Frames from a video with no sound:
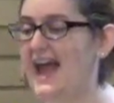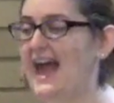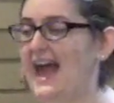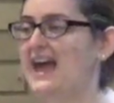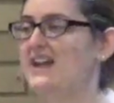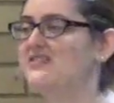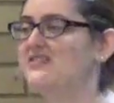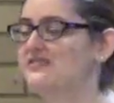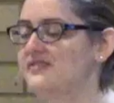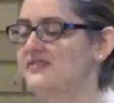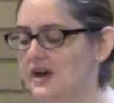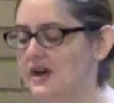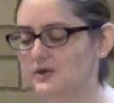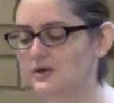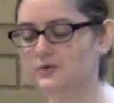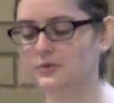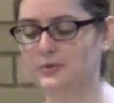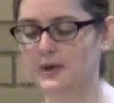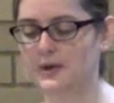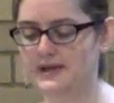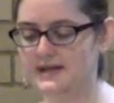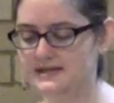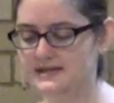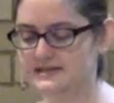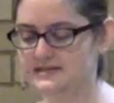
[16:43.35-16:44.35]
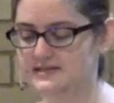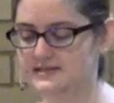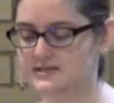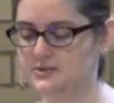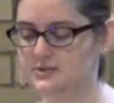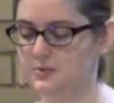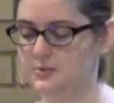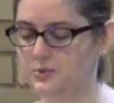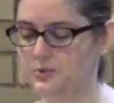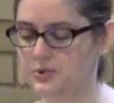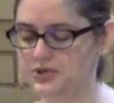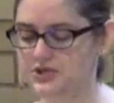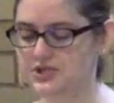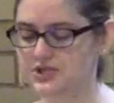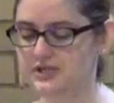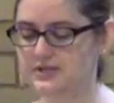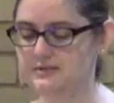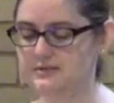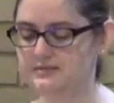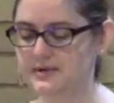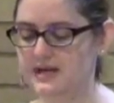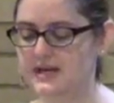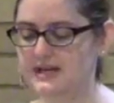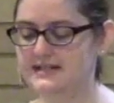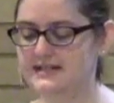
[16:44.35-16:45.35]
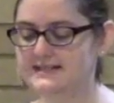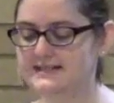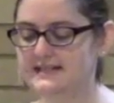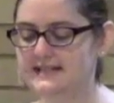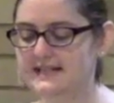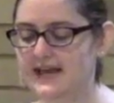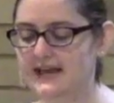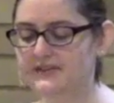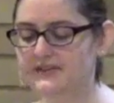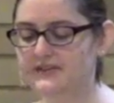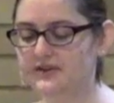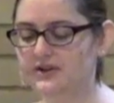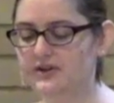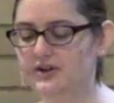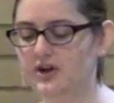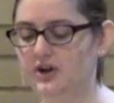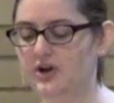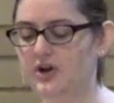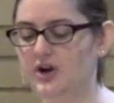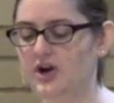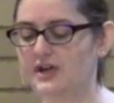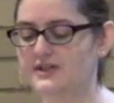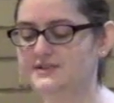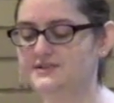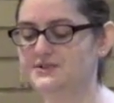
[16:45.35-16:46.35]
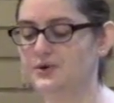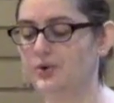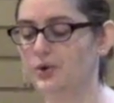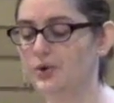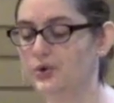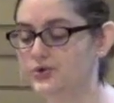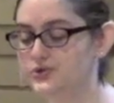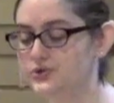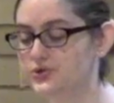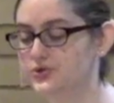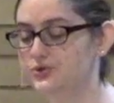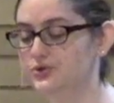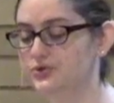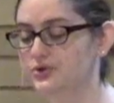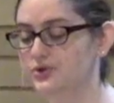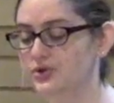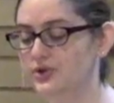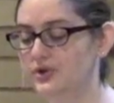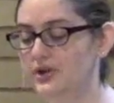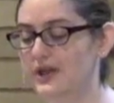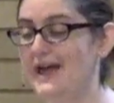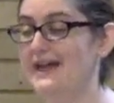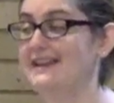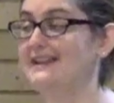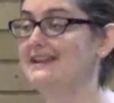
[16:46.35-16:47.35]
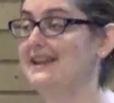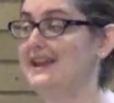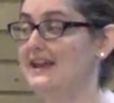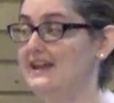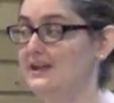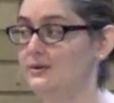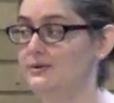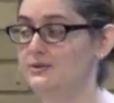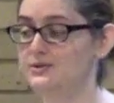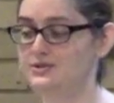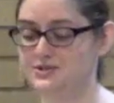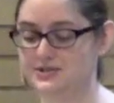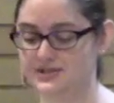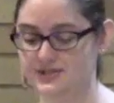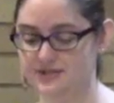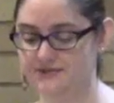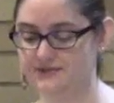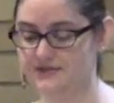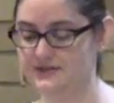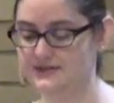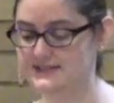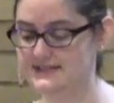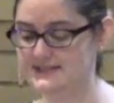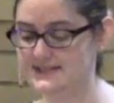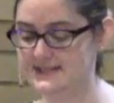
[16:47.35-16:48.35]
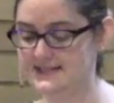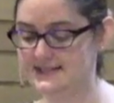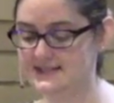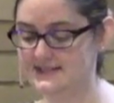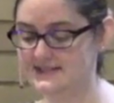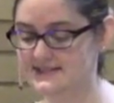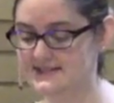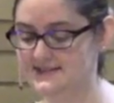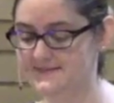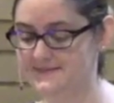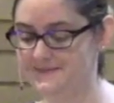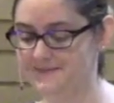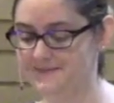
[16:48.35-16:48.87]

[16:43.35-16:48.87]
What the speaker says: and found ways to worship together across cultural and language differences.